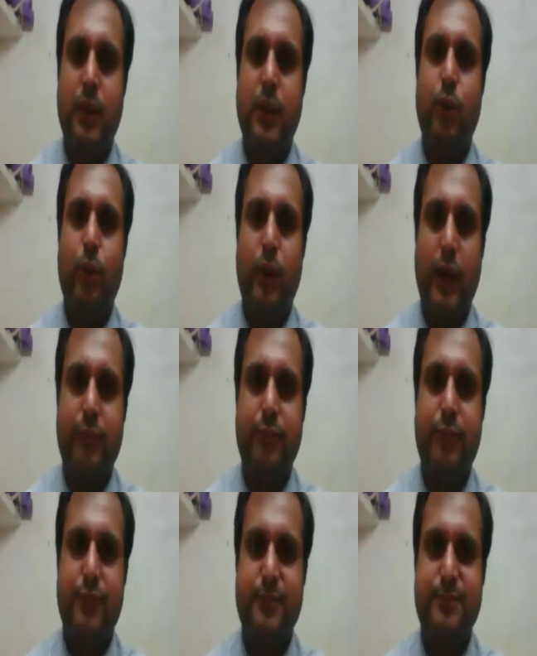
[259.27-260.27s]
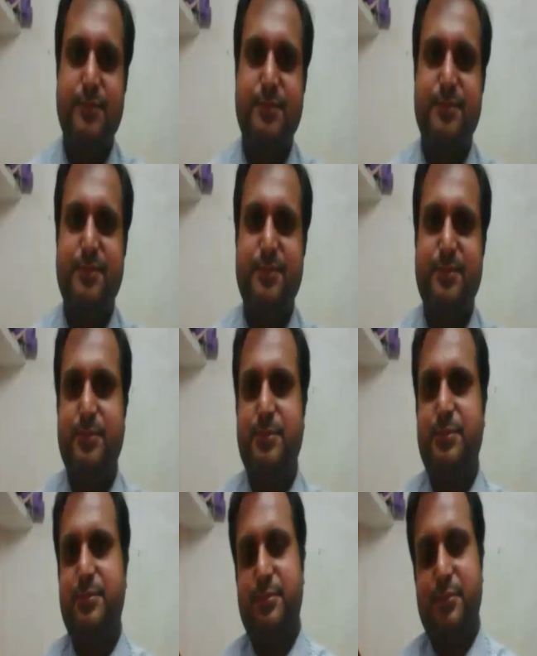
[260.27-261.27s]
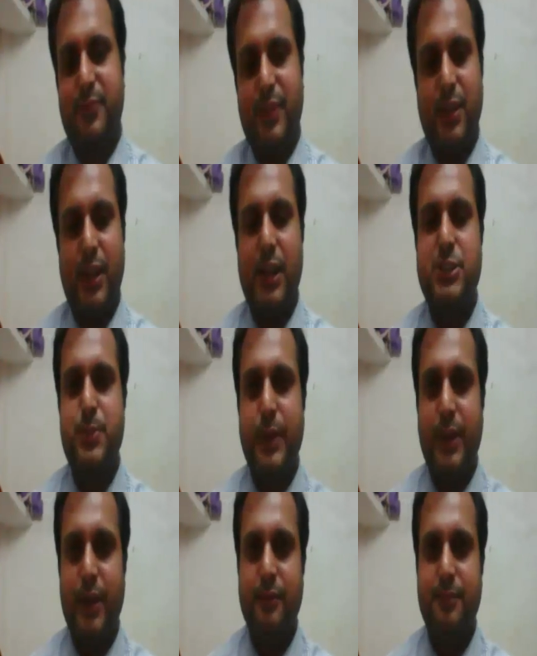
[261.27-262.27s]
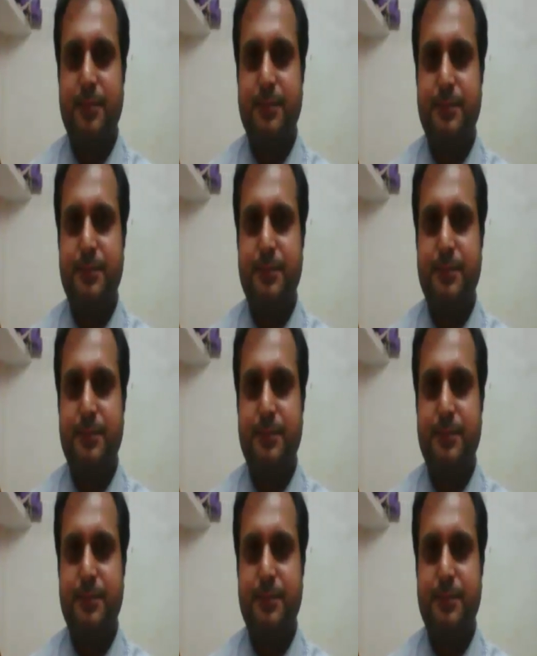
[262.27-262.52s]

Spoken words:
in your life. Let's begin.